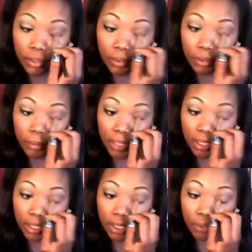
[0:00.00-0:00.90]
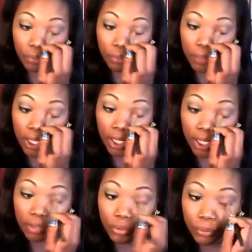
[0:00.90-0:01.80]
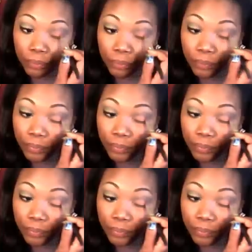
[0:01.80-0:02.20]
and I'm going to pat that over my eye too.